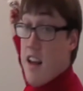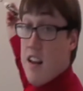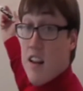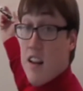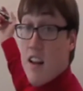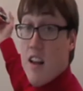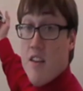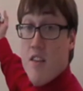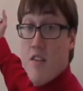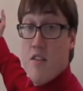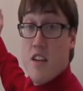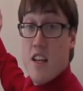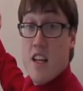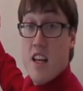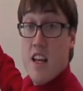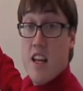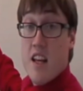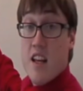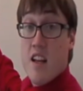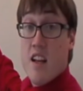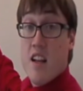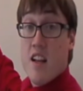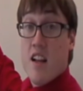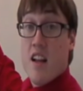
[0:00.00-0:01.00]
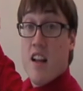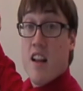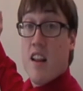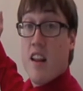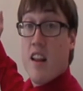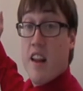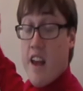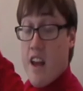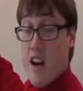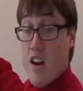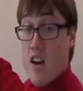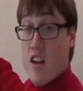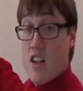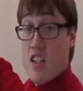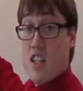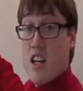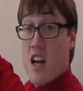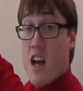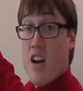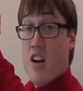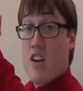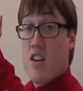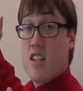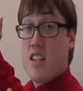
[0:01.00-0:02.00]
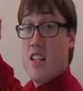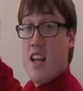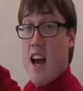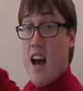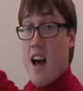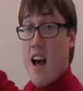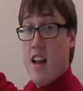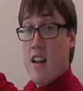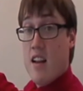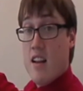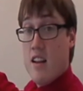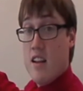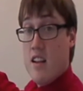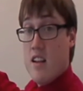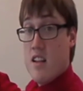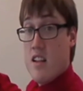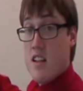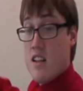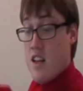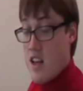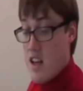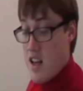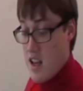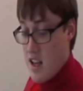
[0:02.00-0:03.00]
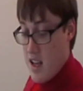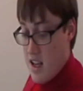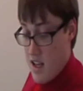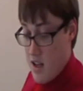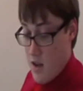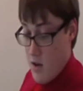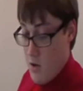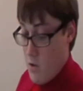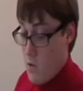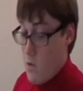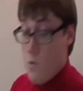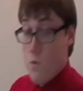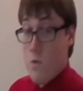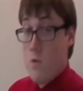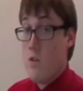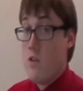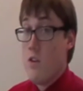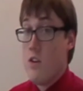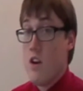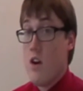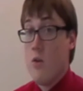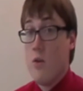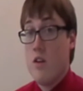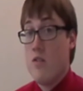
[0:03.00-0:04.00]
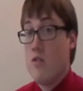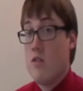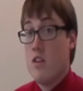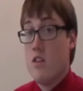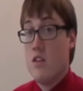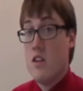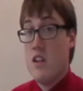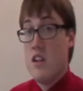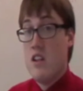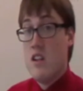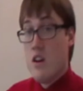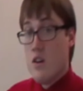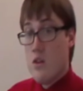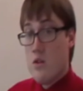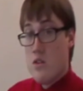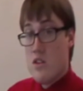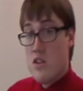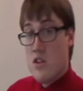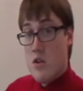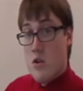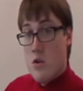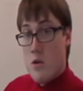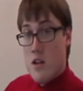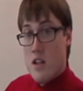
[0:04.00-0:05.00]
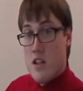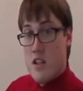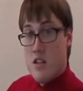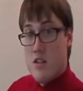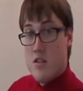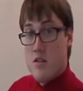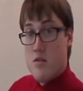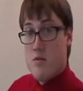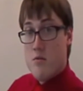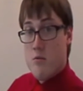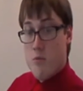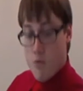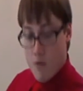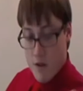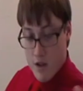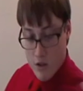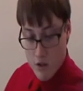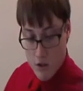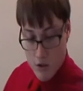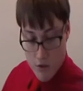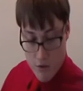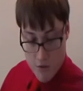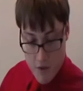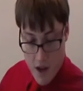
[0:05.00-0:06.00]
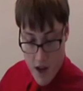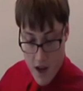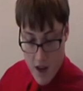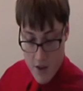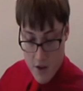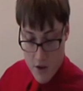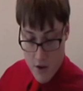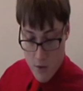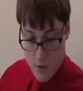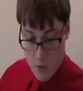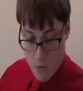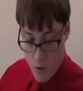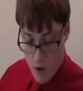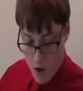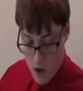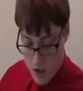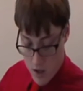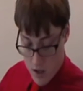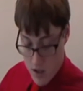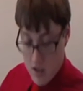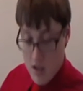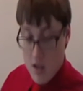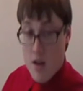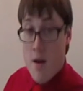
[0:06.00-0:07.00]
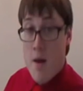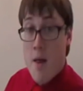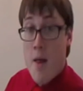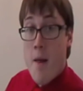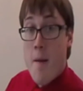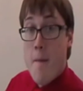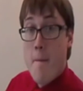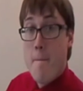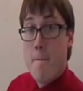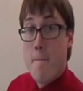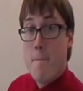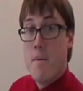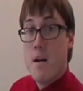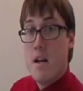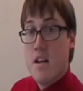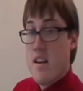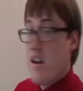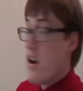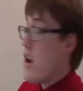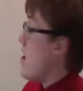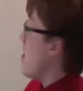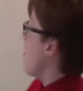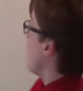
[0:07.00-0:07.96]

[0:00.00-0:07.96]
lived in Lanarkshire, Scotland. No one really knows who his real father was. But a